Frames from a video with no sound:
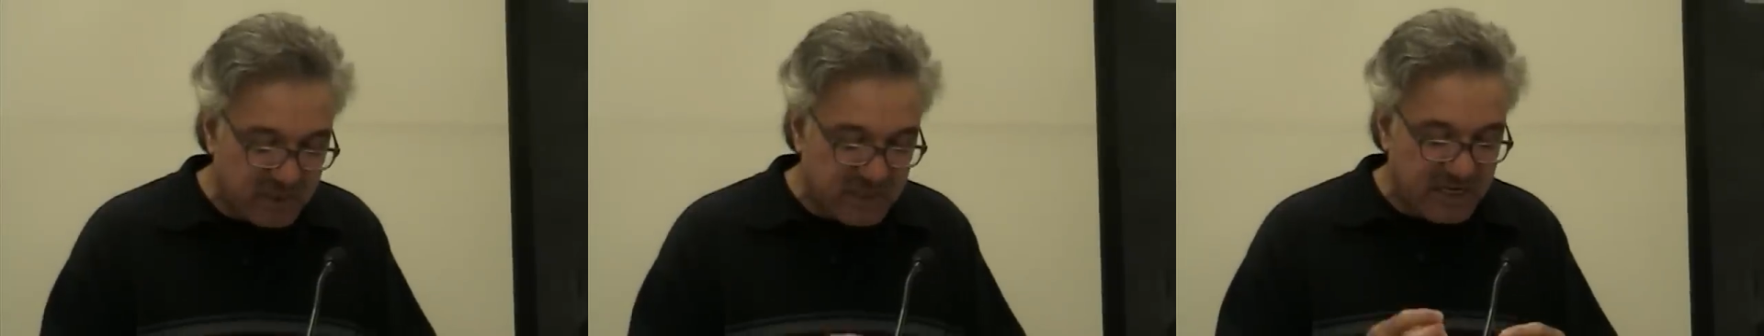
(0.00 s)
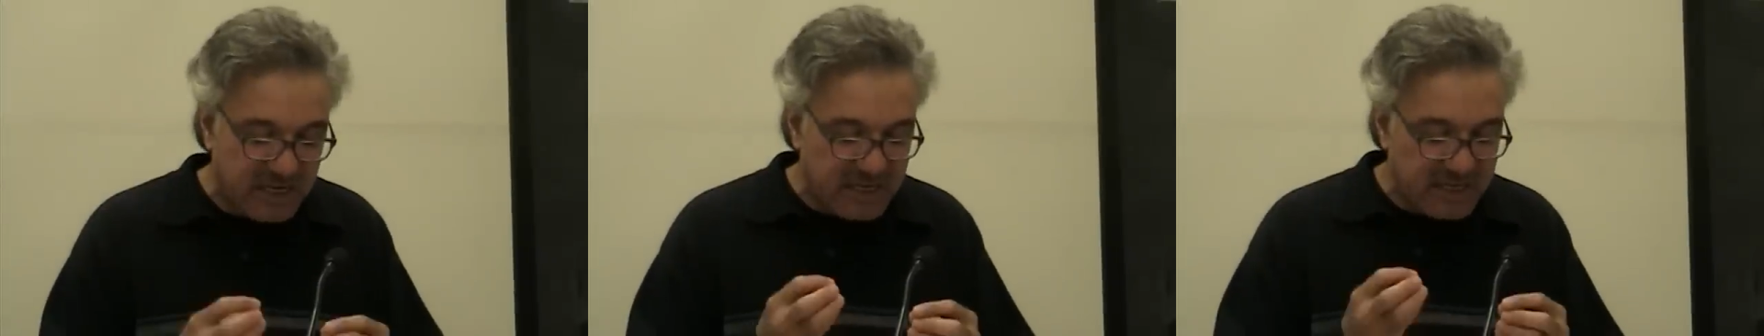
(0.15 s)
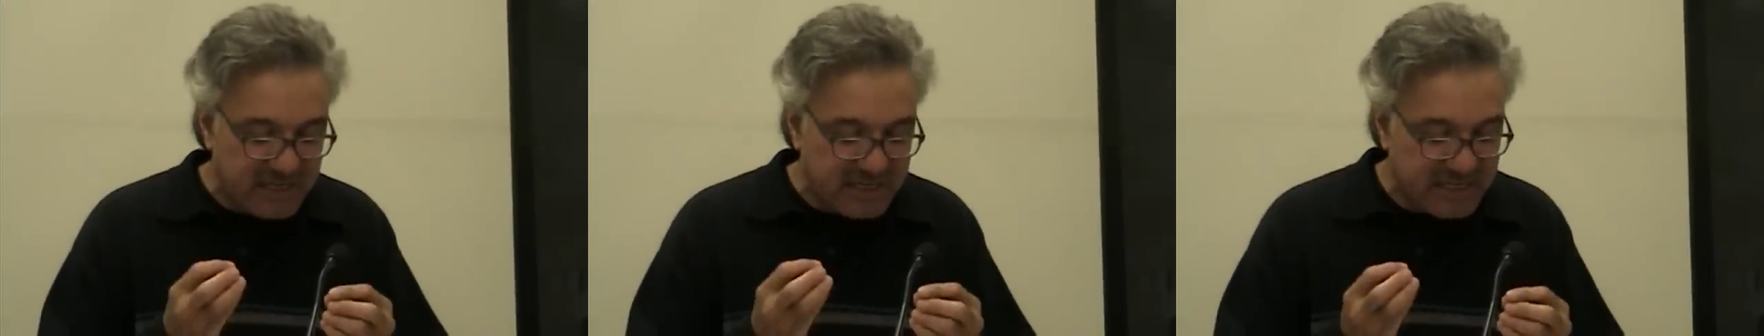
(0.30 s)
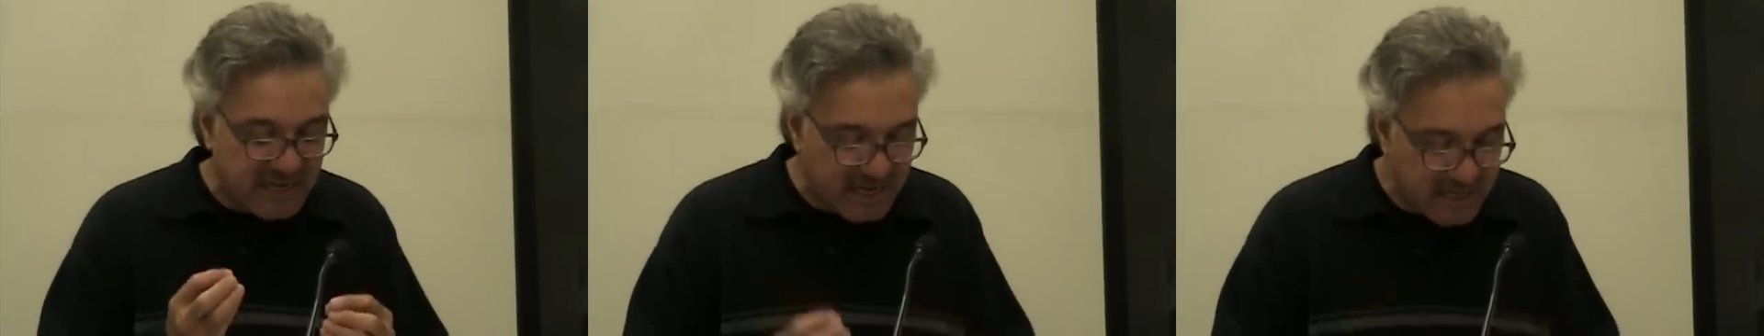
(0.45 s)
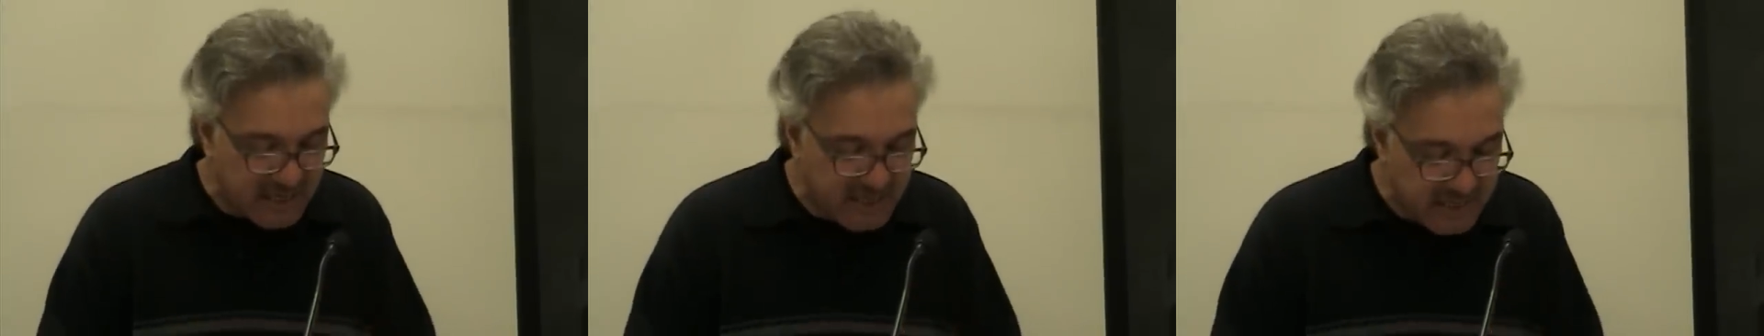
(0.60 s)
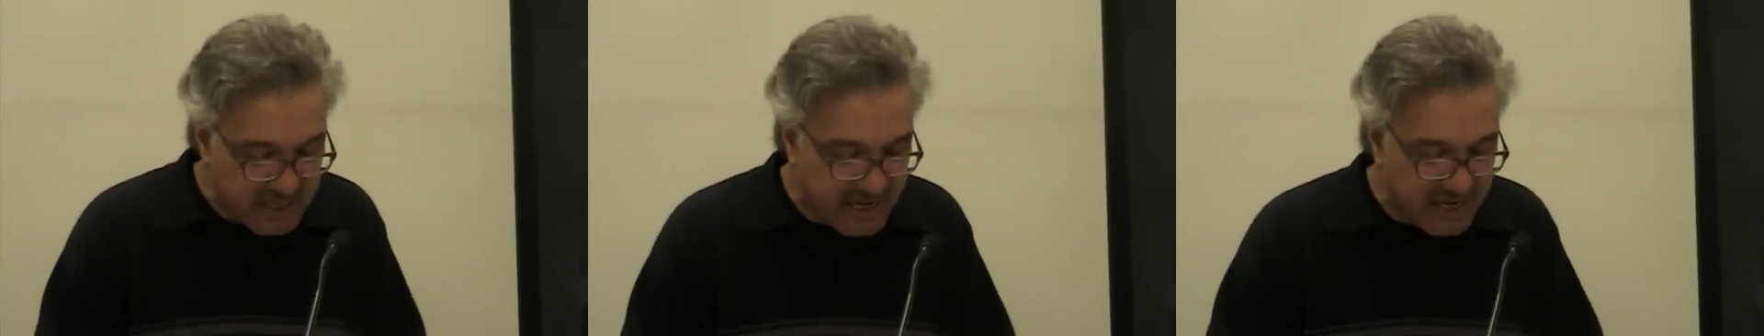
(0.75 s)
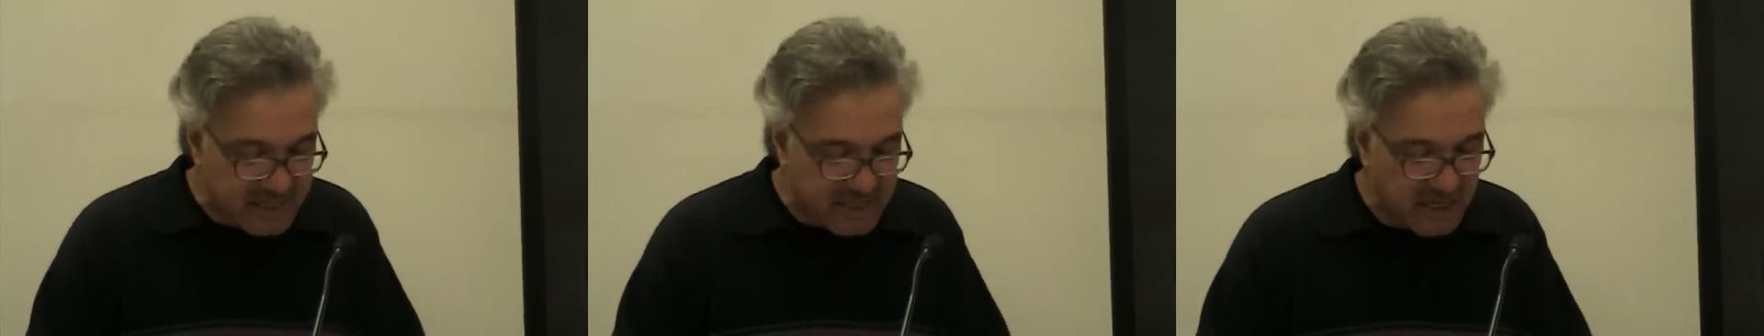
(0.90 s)

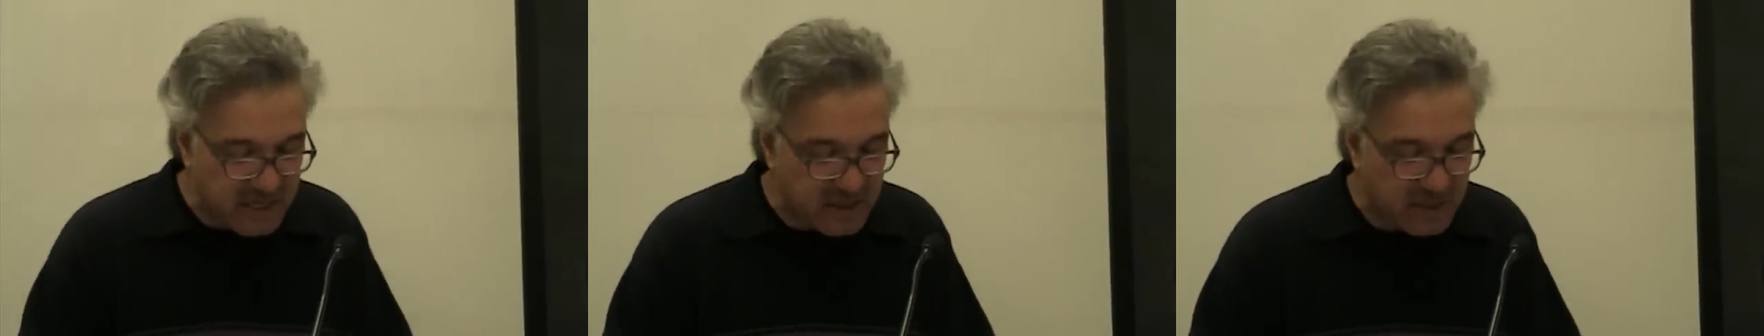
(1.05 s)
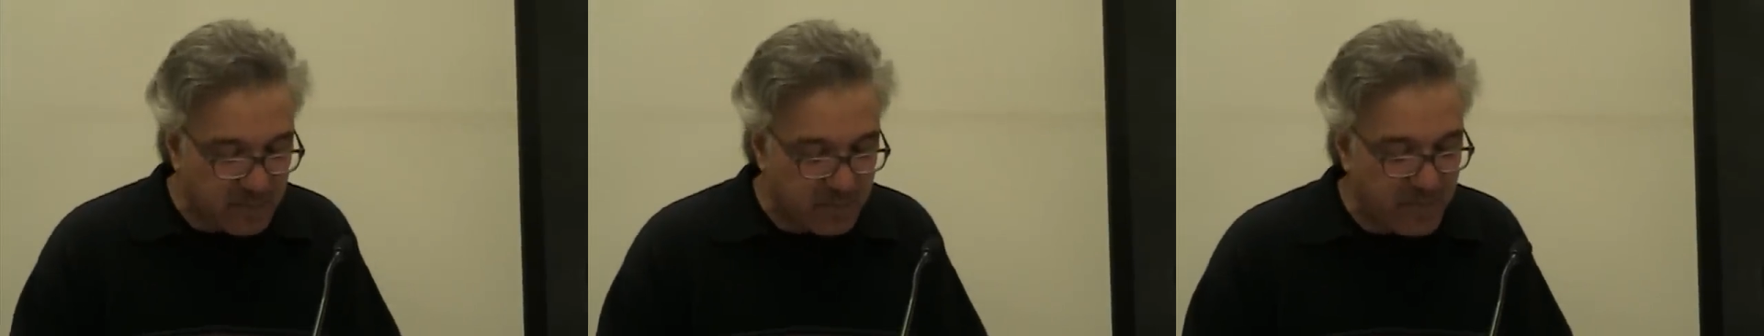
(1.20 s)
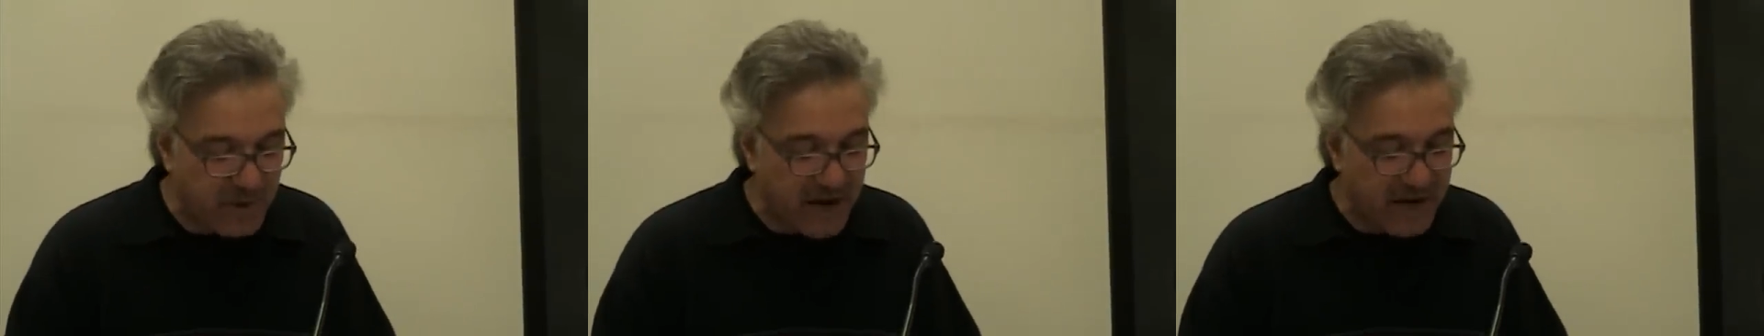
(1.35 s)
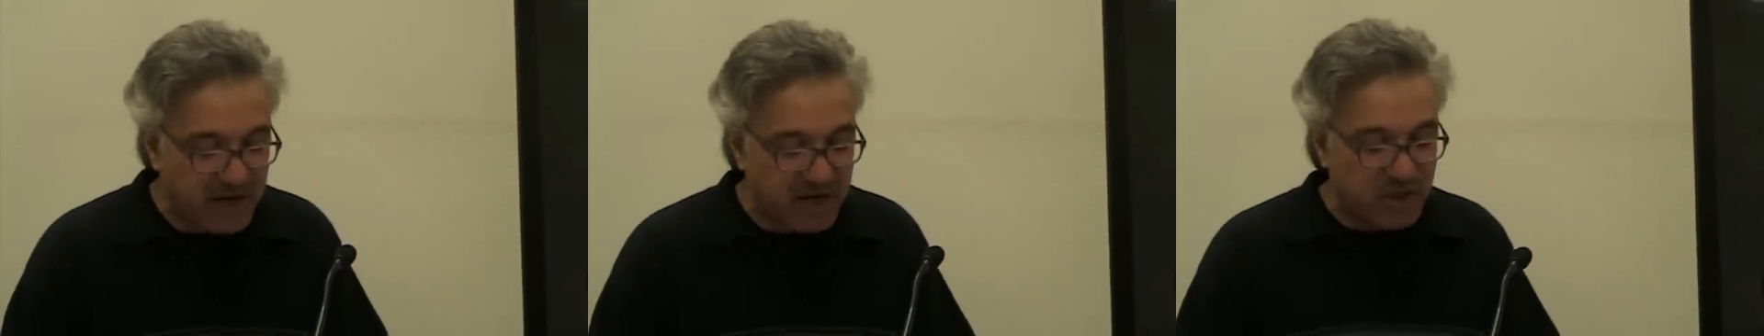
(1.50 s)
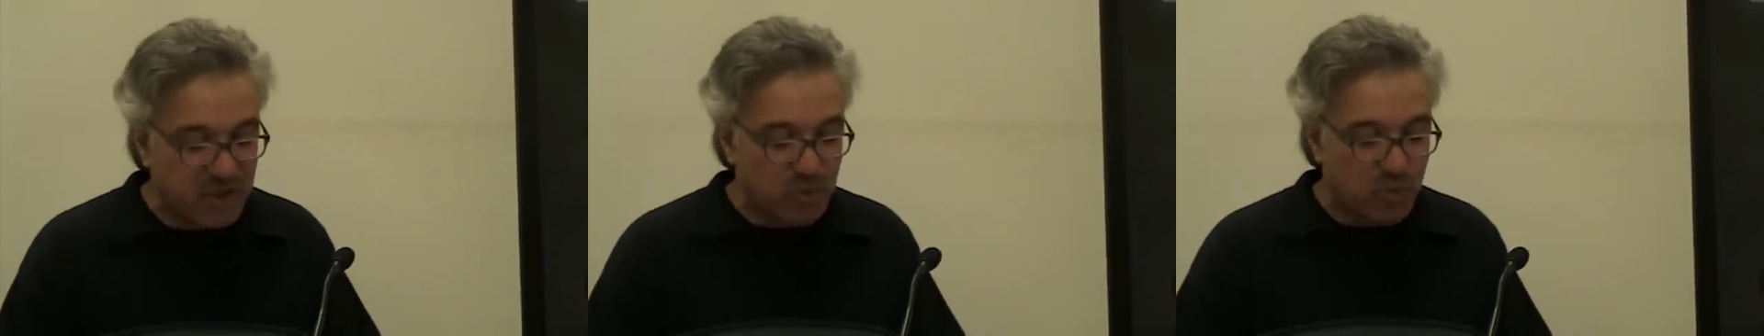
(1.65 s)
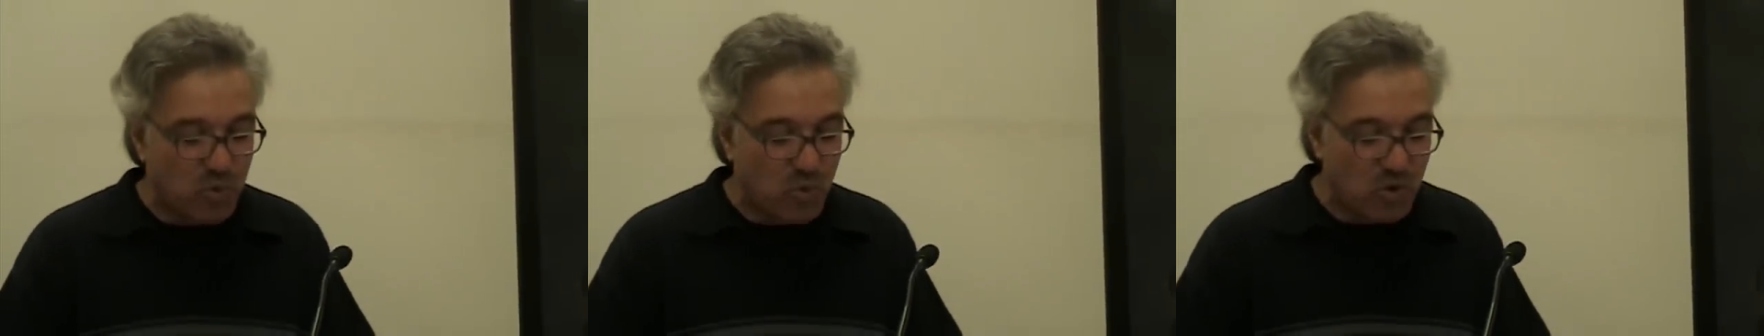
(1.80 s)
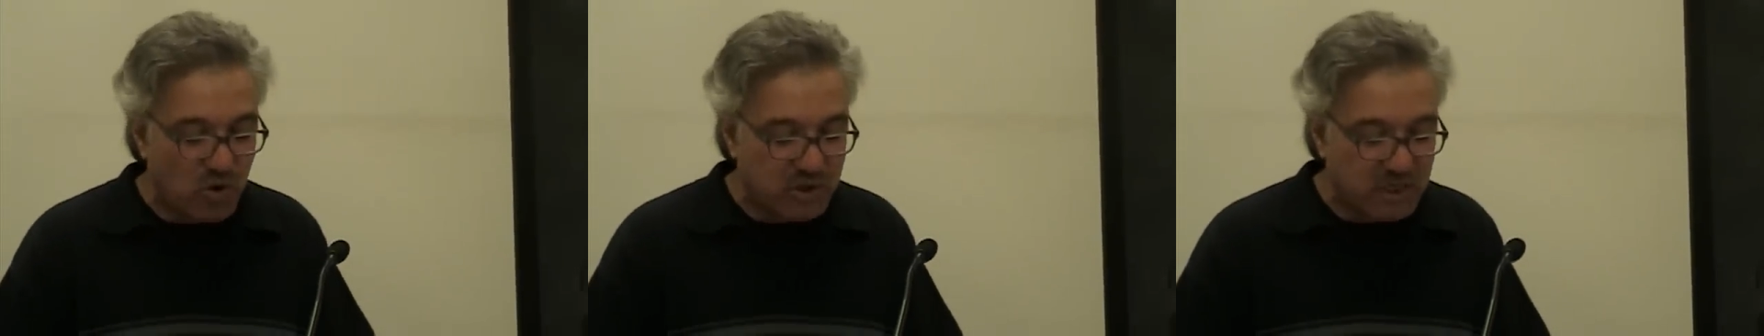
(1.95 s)
desalinating the brackish
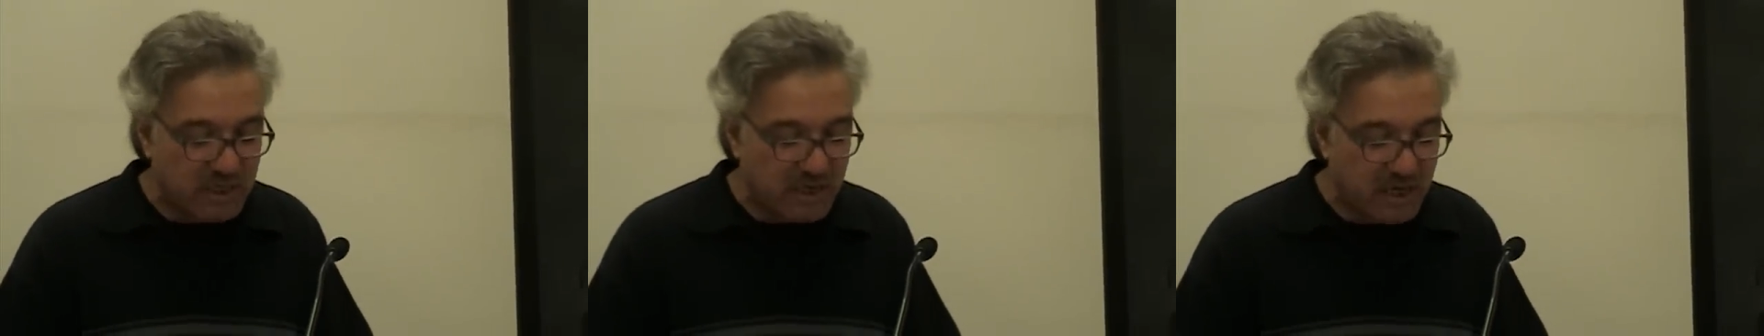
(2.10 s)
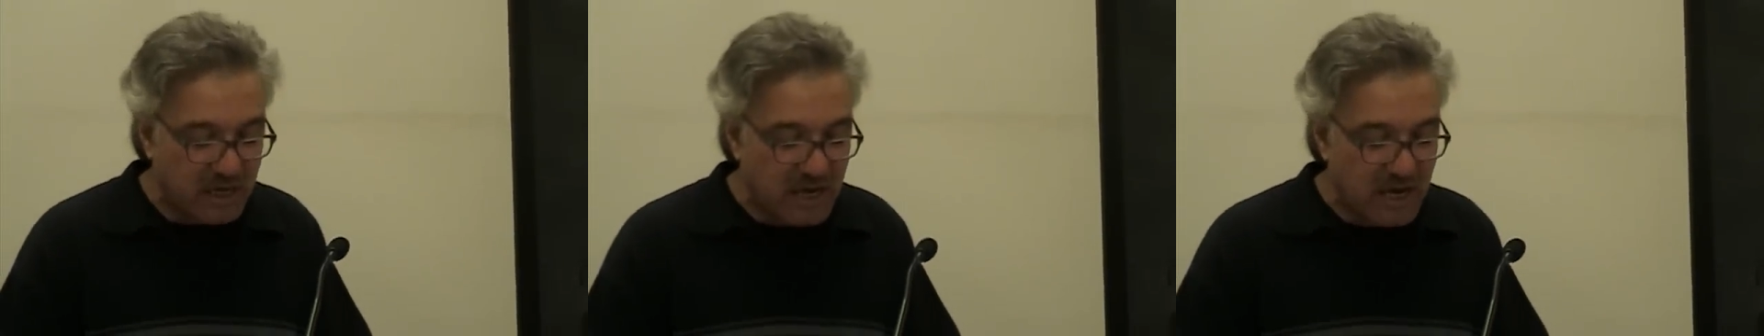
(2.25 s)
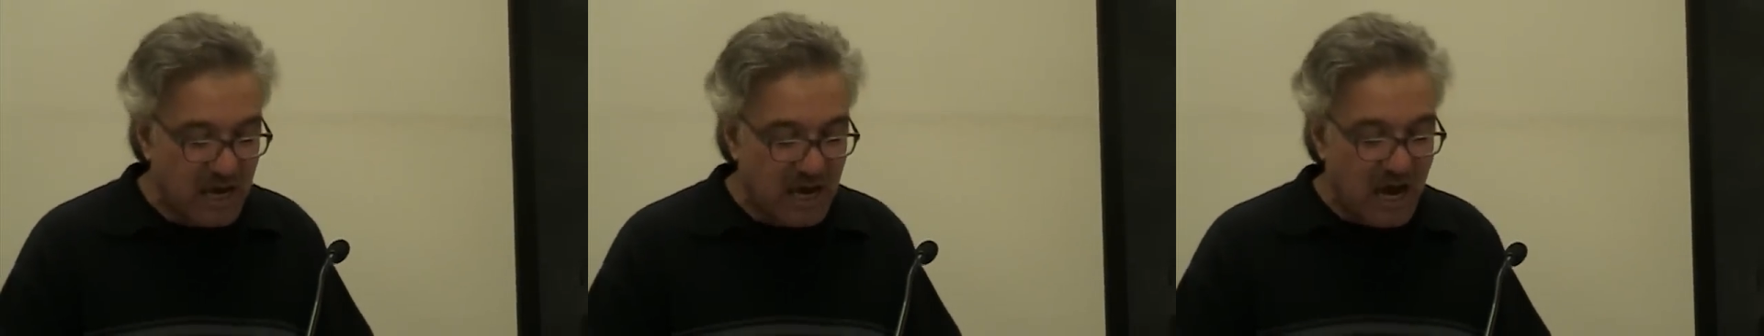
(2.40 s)
water